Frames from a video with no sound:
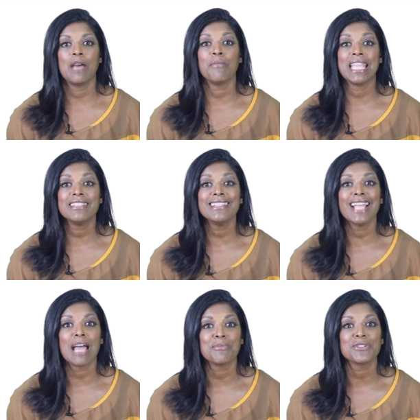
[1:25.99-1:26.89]

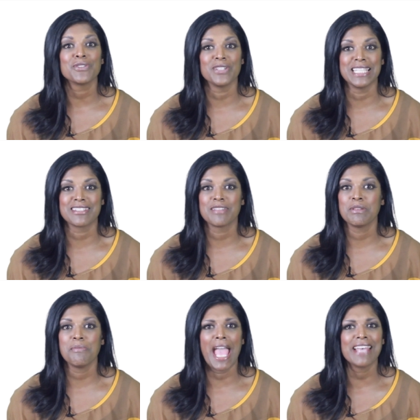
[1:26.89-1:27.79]
Amazing opportunities could
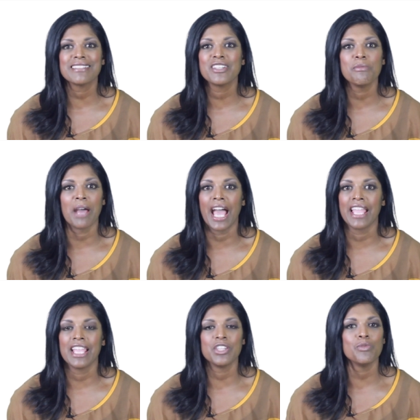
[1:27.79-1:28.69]
be passing you
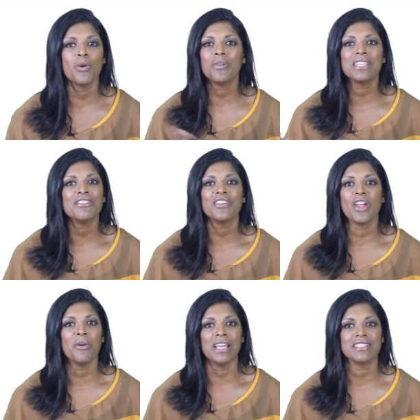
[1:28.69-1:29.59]
by and you won't even
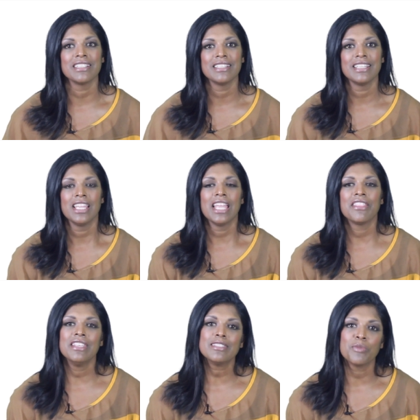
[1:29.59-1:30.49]
know it.
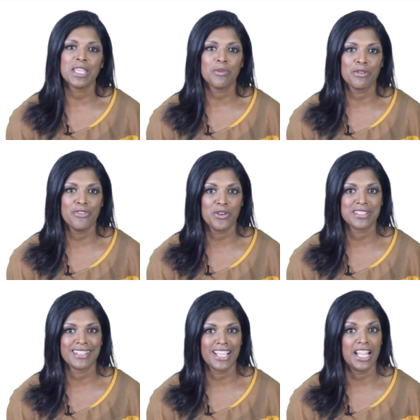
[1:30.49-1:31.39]
This week, we're
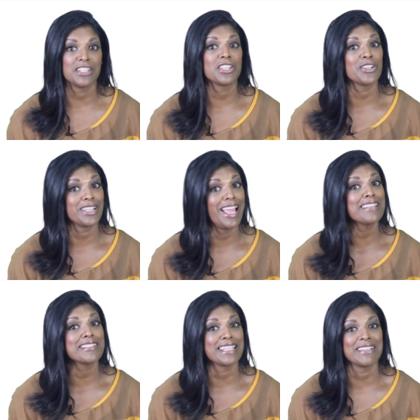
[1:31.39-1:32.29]
focusing on
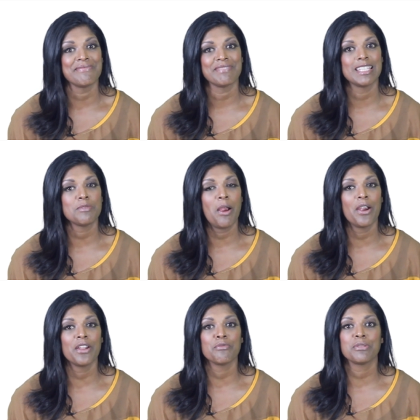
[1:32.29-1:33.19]
curiosity. It's
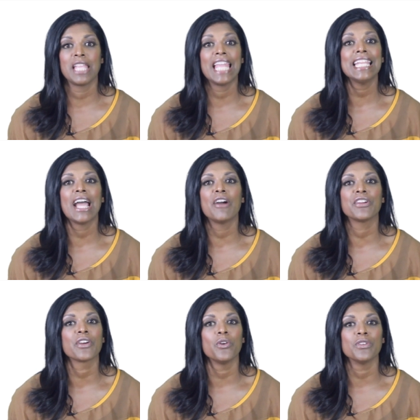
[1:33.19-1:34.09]
part of planning out
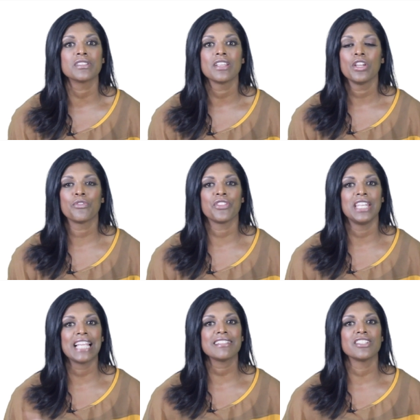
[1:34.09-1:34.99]
your goals for the
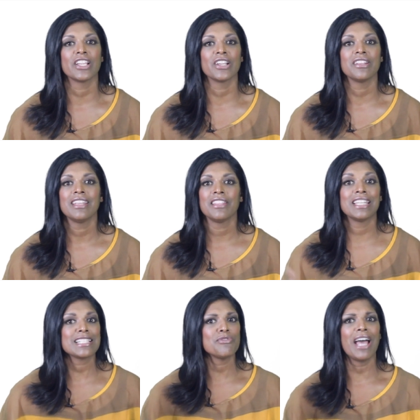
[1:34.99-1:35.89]
next year, the
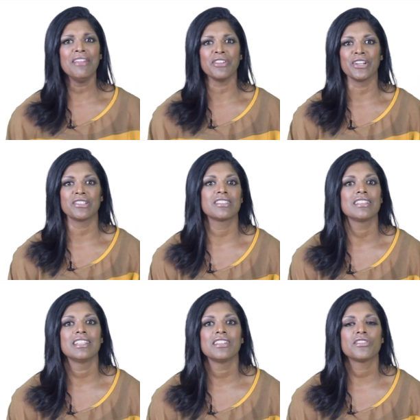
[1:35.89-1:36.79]
next five years.
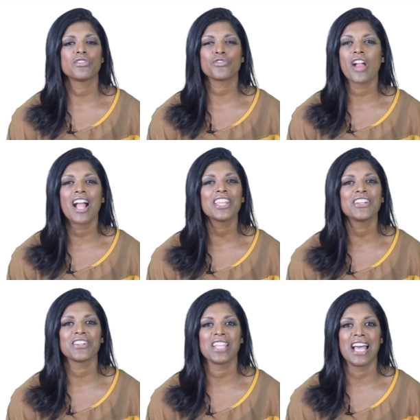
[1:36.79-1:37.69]
Strong
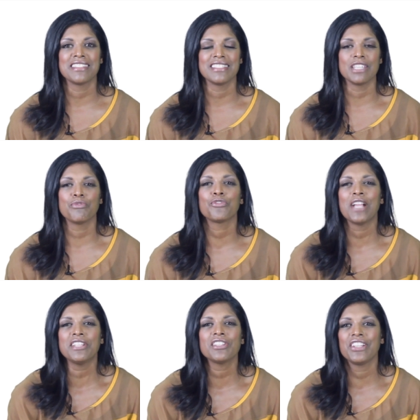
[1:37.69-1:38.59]
curiosity,
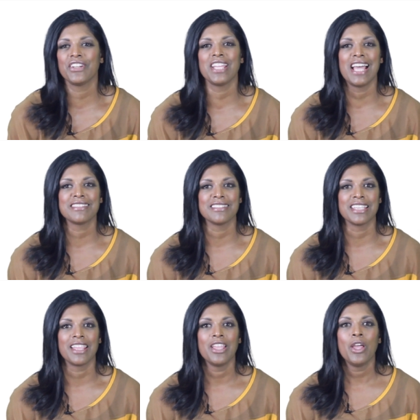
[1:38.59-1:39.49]
fresh curiosity